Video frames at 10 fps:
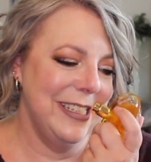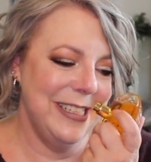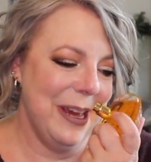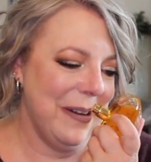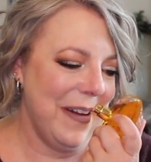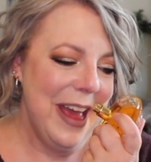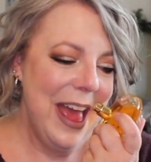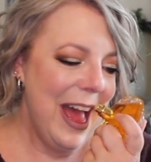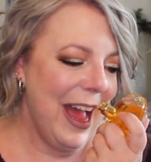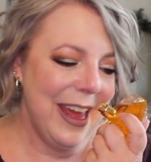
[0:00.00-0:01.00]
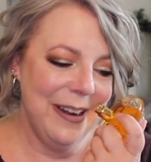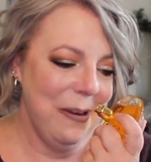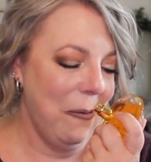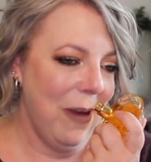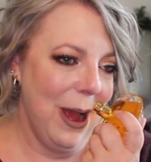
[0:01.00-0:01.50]
so I don't
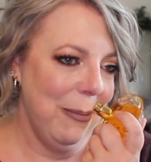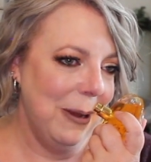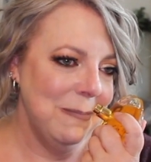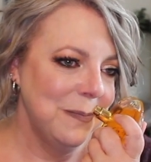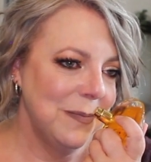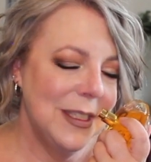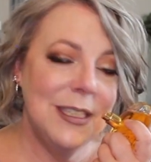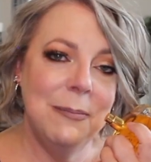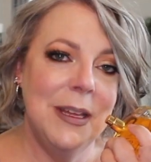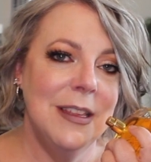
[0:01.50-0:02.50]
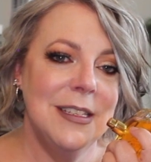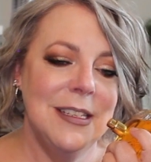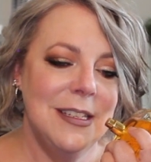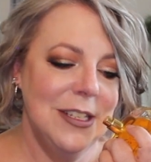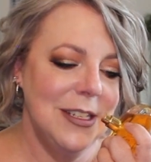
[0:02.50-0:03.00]
know why, but to me this
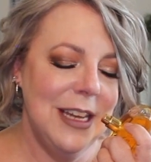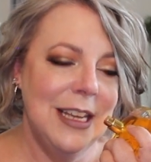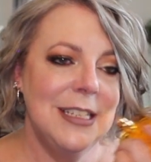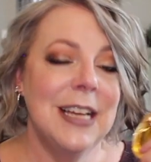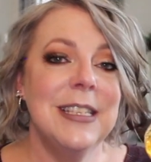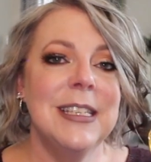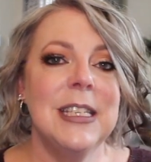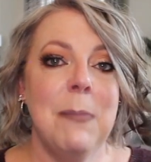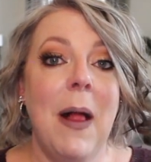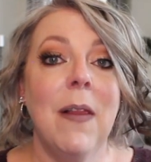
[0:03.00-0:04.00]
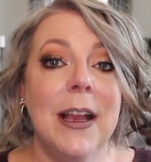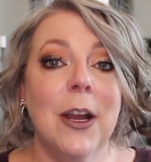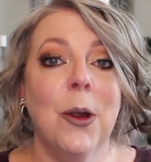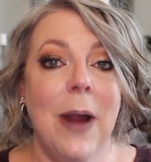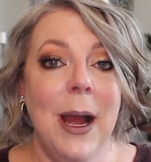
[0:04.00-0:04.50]
is just, it doesn't smell like
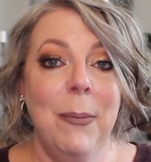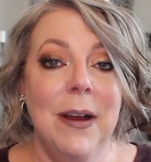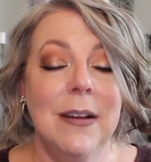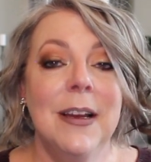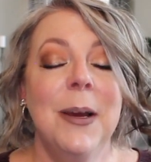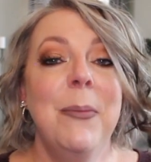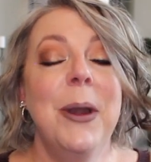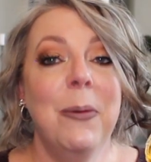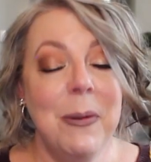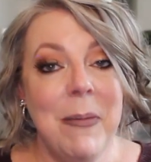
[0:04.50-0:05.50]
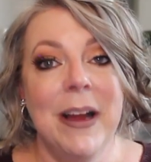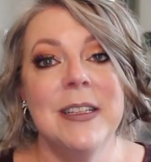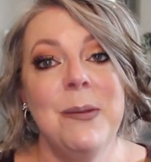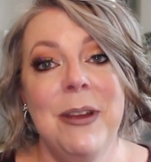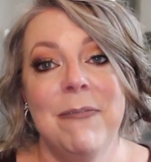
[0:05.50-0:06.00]
a grandma, but it
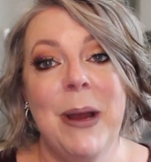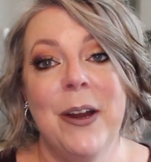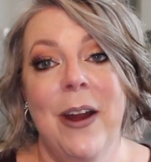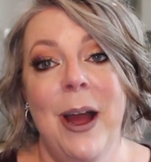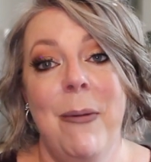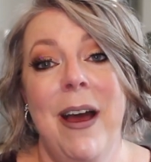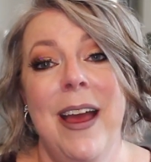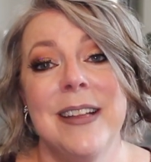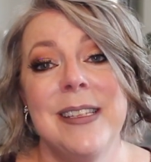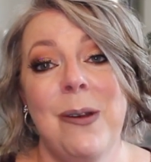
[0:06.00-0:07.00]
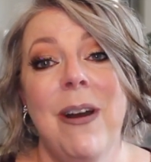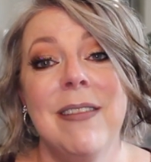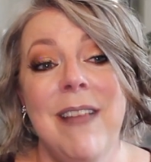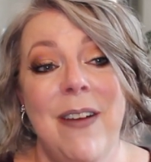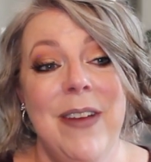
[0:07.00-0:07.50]
reminds me of my grandma. And so I
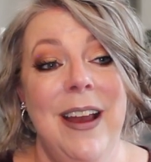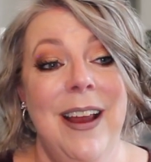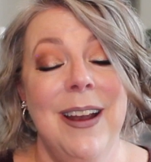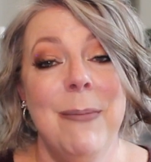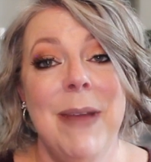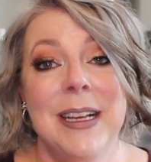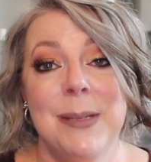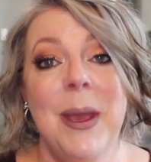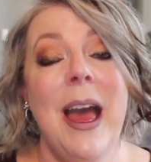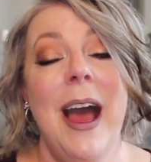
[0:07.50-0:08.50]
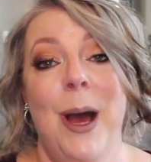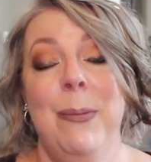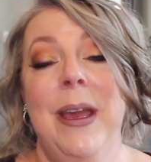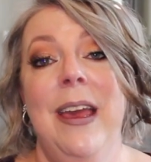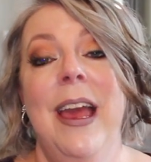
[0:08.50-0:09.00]
love it and it makes me
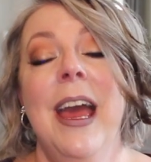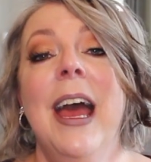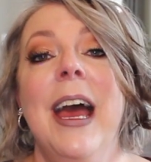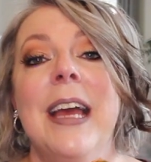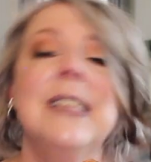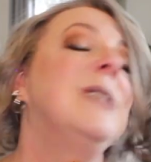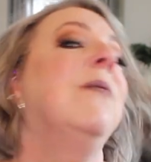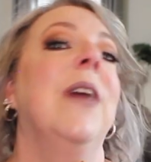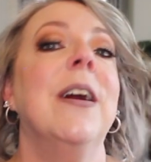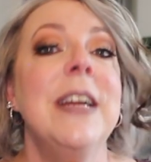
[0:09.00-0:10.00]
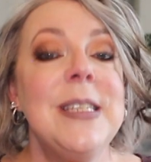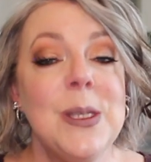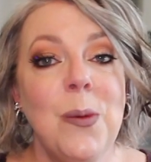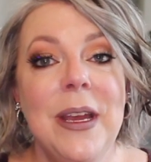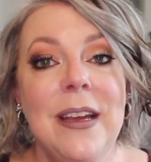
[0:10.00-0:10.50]
happy. It's very
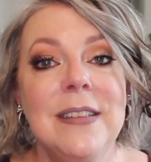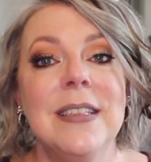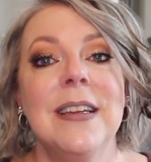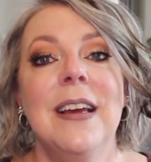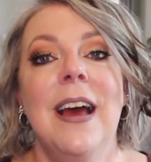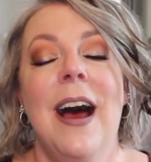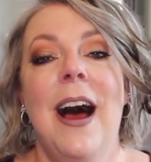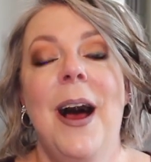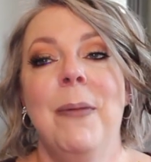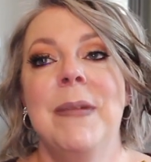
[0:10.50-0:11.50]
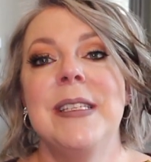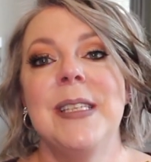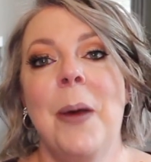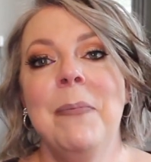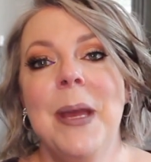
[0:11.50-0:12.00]
sweet. Um,
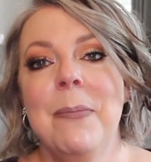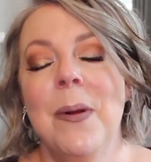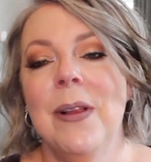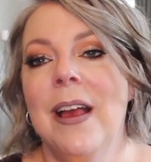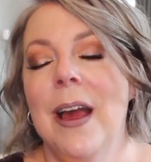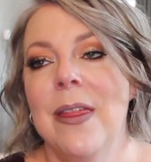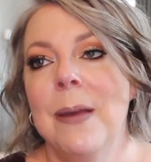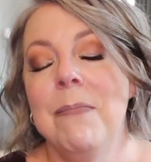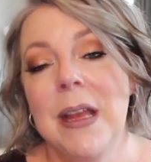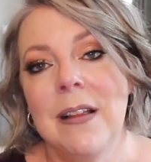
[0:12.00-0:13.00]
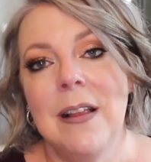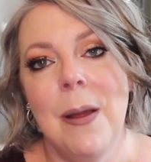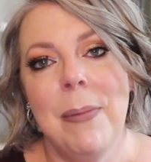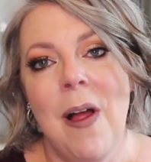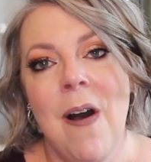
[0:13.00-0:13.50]
some people, like I think Mila
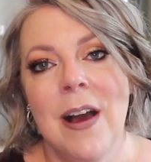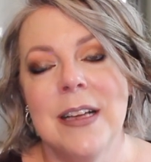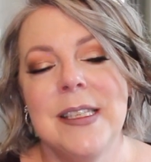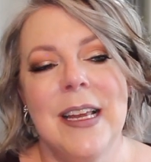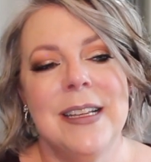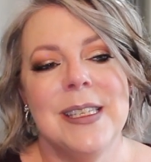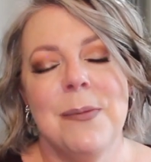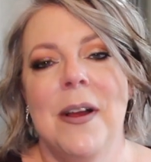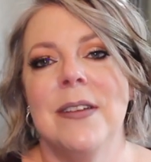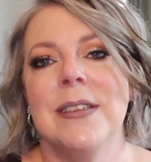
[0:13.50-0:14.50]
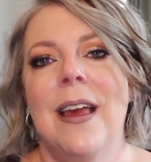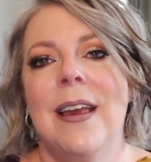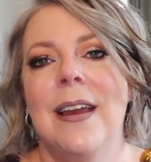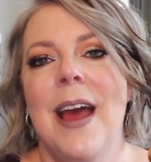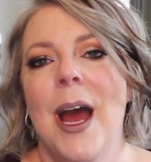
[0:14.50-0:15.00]
LeBlanc said it smells
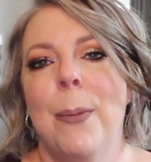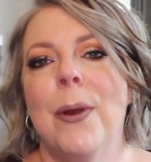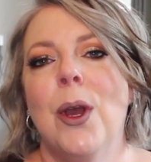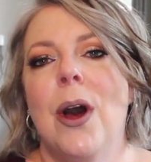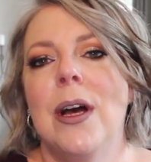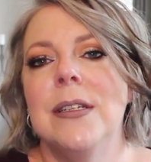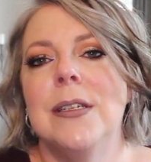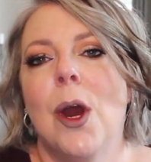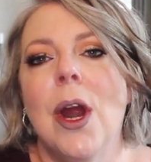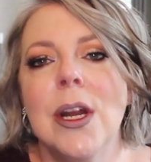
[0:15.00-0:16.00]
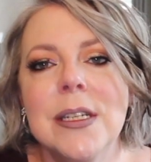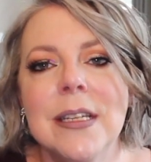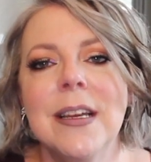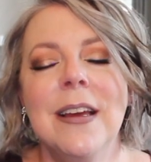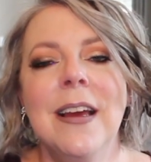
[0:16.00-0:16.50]
like an apricot tart,
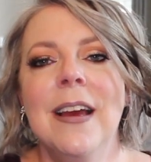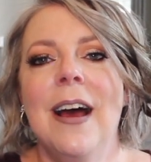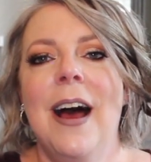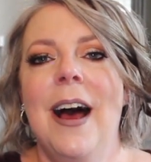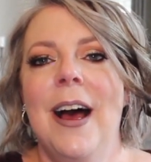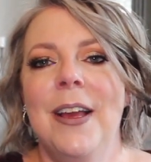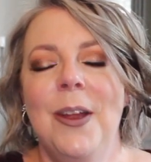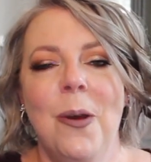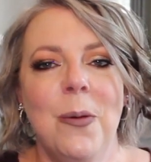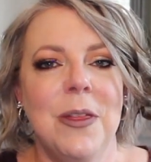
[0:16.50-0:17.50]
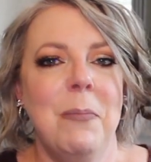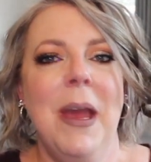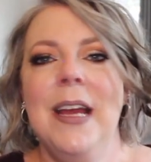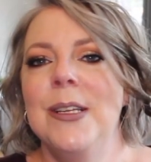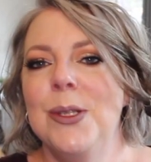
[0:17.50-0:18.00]
uh, you know, with the
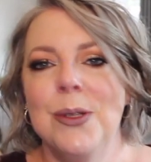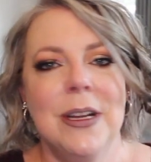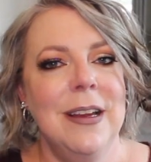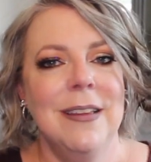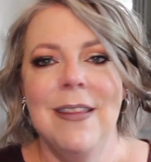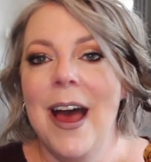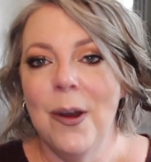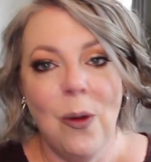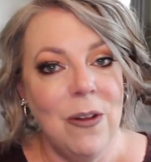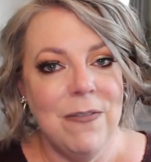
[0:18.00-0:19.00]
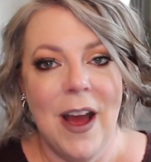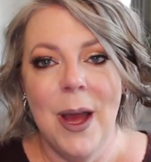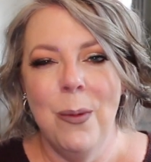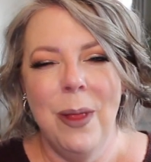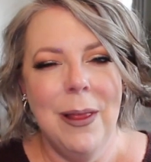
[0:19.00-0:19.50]
pastry and that whole
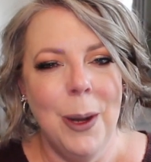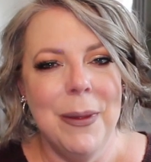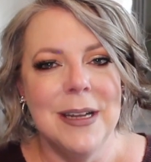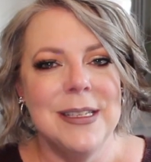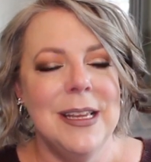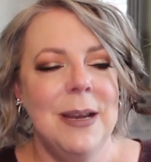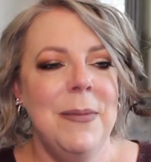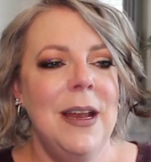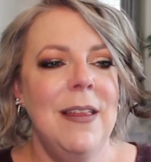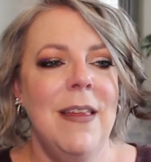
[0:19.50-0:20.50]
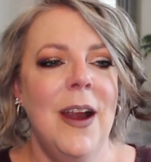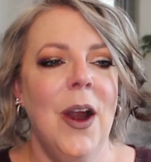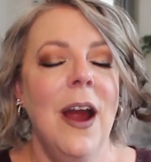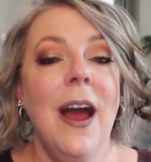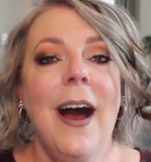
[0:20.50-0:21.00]
vibe, with a little bit of cinnamon in
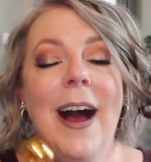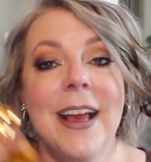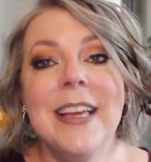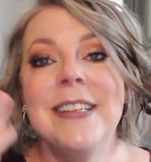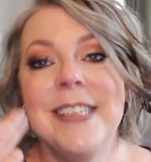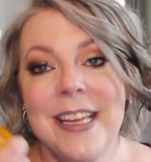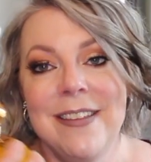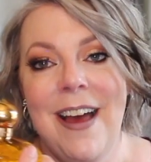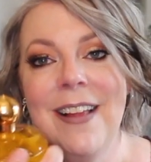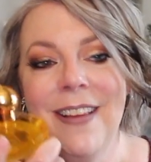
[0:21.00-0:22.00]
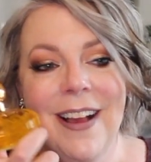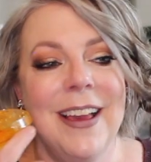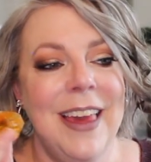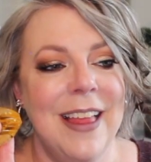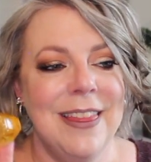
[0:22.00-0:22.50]
there. I can see that. Like I
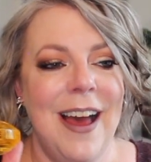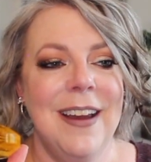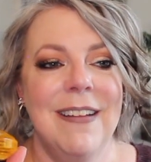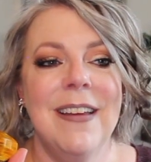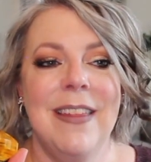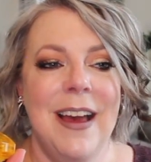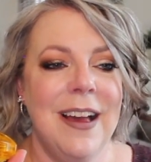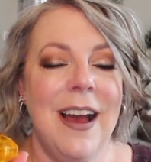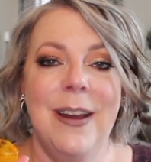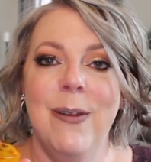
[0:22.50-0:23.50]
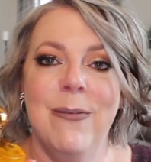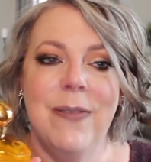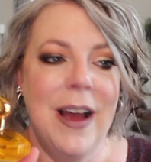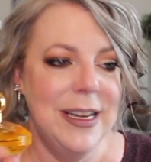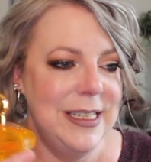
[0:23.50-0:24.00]
get that that kind
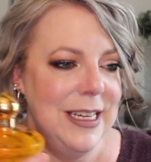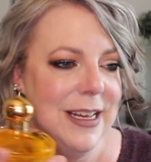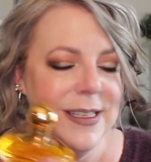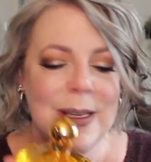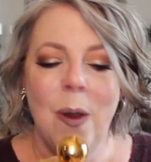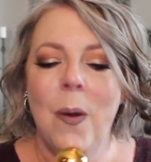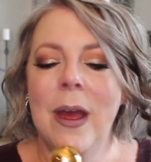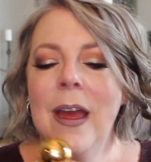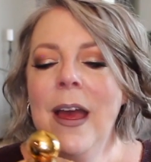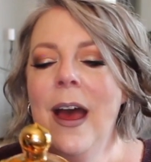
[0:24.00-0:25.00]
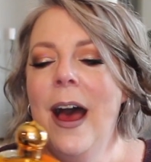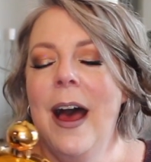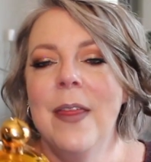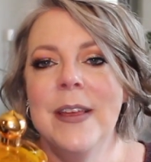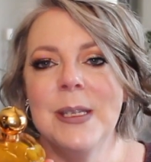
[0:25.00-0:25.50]
of idea. So
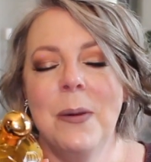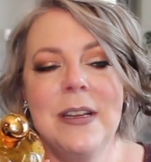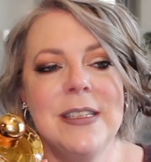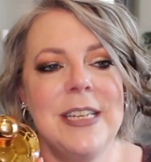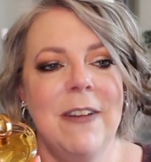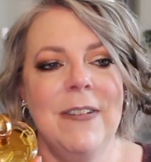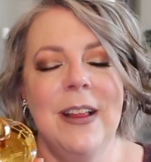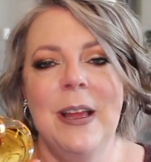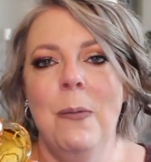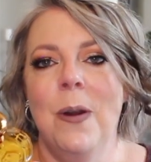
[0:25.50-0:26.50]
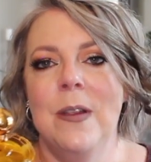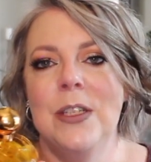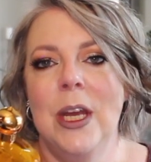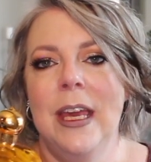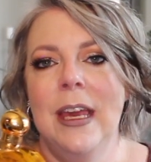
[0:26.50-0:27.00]
uh, this one is definitely worth
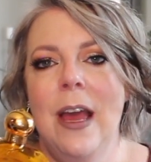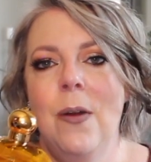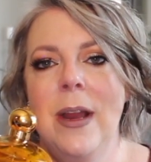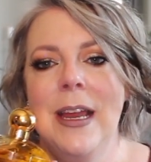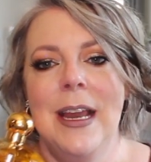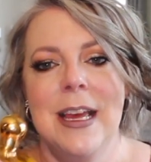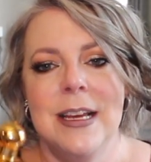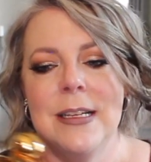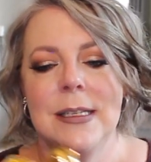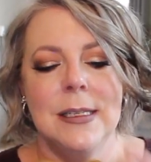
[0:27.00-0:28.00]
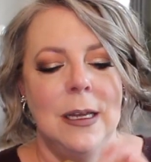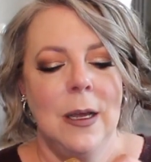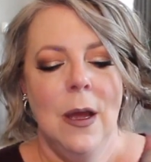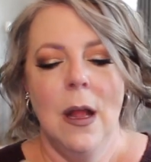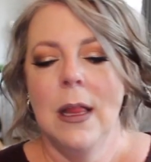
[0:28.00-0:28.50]
checking out. It is
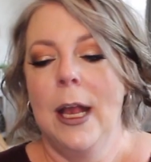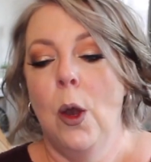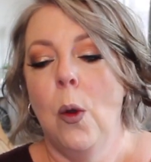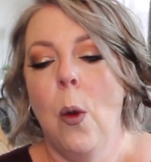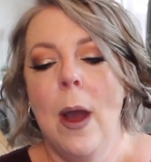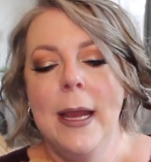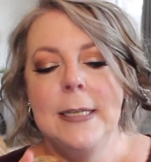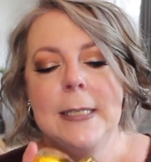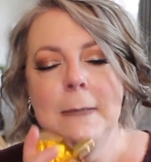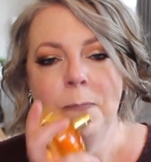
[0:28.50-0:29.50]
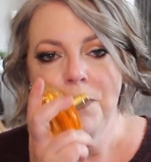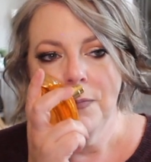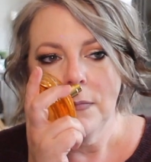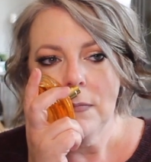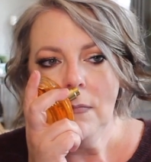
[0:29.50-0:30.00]
like quite
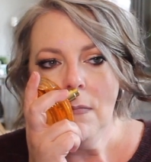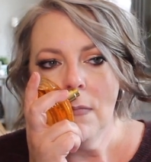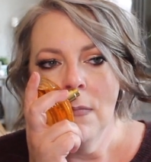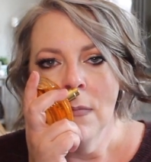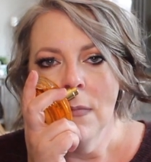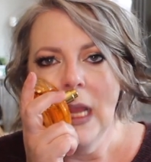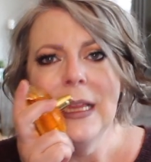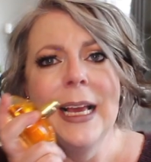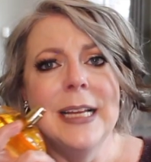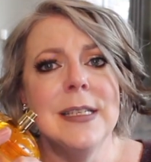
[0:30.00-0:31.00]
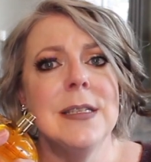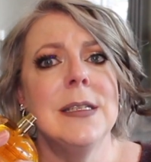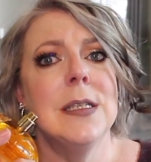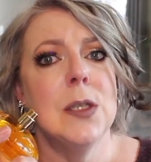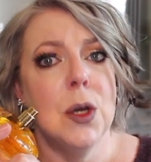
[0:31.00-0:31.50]
like it's
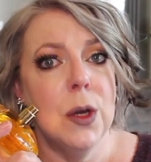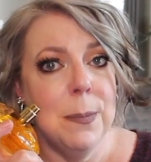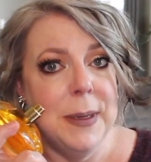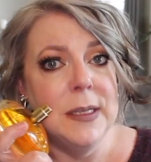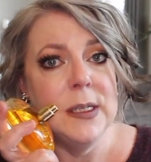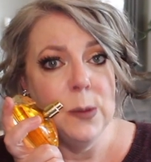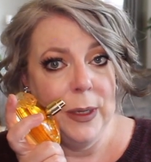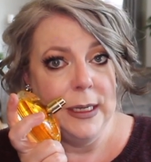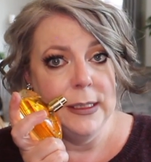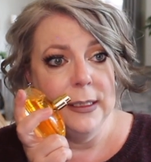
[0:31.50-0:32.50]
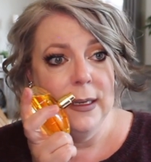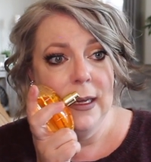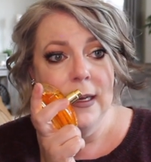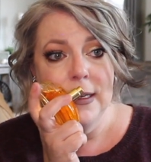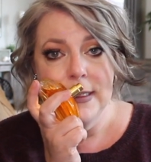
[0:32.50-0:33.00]
syrupy sweet
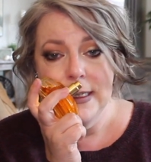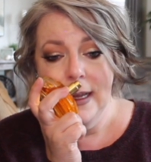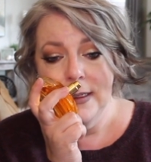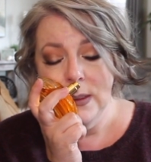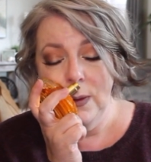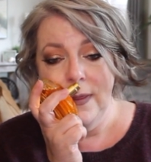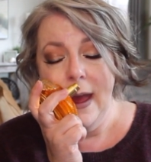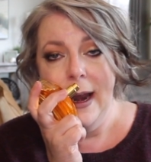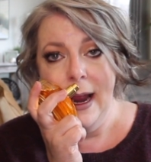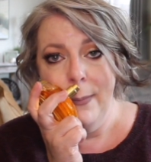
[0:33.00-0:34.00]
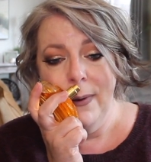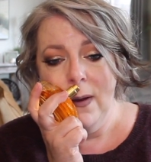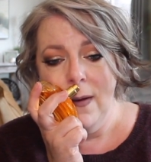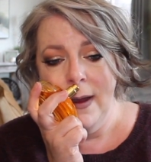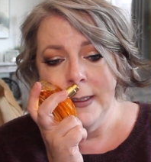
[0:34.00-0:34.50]
in a sense with that
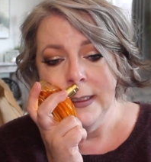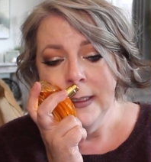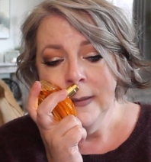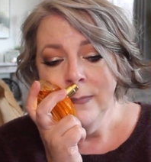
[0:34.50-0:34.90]
apricot